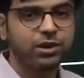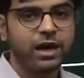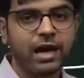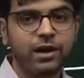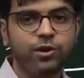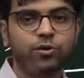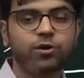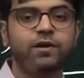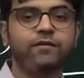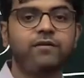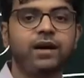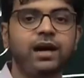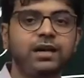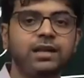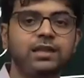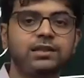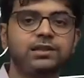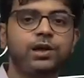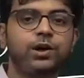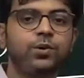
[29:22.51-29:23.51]
Can you divide
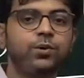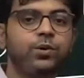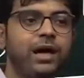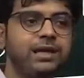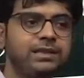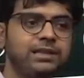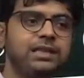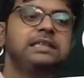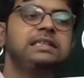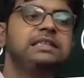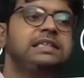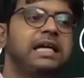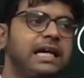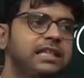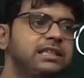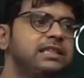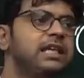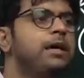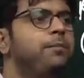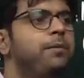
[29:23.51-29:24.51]
this into assets?
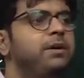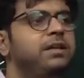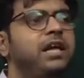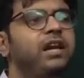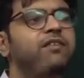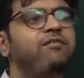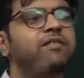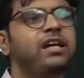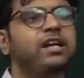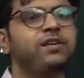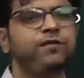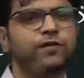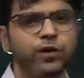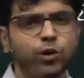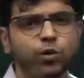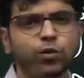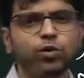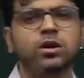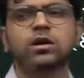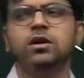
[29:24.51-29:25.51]
Yes, but there are very
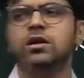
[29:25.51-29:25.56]
few.